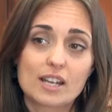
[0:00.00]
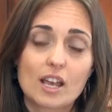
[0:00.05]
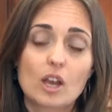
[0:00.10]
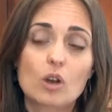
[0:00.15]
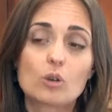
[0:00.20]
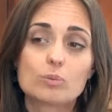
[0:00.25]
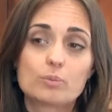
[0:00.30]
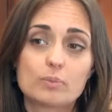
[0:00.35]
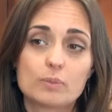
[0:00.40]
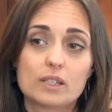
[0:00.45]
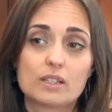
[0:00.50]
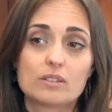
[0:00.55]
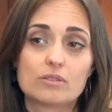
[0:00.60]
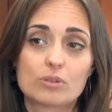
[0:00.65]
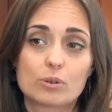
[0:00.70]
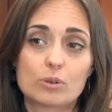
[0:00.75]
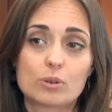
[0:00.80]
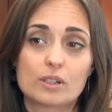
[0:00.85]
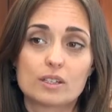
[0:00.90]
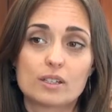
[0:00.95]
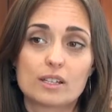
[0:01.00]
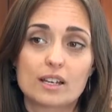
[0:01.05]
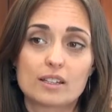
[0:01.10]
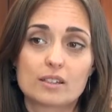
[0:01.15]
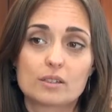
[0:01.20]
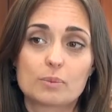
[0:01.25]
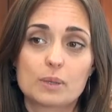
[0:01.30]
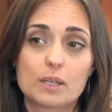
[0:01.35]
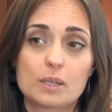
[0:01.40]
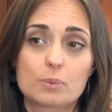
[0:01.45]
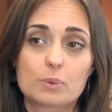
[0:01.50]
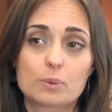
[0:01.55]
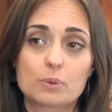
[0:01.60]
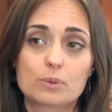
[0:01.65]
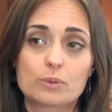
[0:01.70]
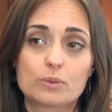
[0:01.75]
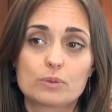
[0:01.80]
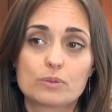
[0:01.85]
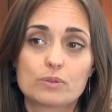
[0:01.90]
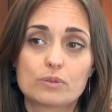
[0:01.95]
it helped me avoid other
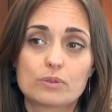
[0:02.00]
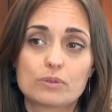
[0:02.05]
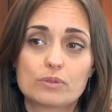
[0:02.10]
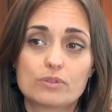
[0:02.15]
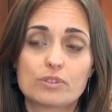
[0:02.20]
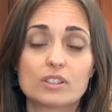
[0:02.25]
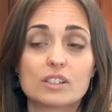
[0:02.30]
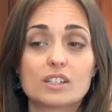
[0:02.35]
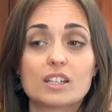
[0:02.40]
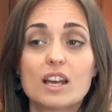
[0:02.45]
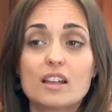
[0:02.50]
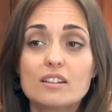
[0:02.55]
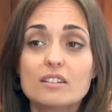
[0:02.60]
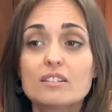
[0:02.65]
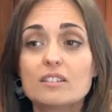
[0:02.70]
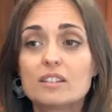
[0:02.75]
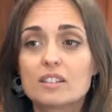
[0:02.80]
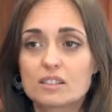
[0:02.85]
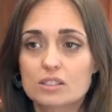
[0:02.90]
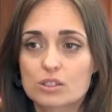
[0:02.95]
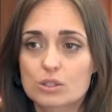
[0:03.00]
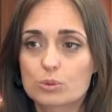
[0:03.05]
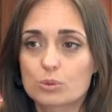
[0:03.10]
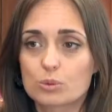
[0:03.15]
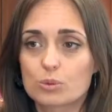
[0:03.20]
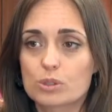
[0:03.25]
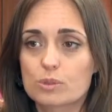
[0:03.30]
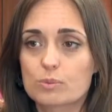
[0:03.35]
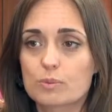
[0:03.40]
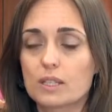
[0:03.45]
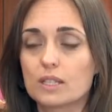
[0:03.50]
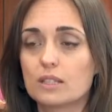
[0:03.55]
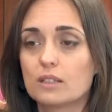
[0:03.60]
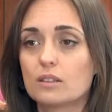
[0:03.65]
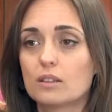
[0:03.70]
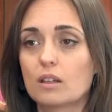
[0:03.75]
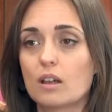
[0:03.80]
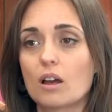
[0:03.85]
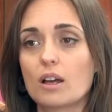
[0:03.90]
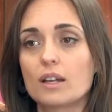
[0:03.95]
people feeling other things towards me,
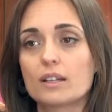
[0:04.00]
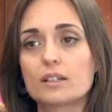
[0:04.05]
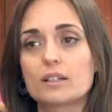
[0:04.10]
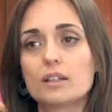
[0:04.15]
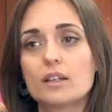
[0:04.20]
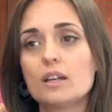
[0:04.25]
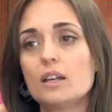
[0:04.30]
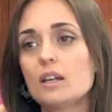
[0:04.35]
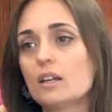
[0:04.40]
like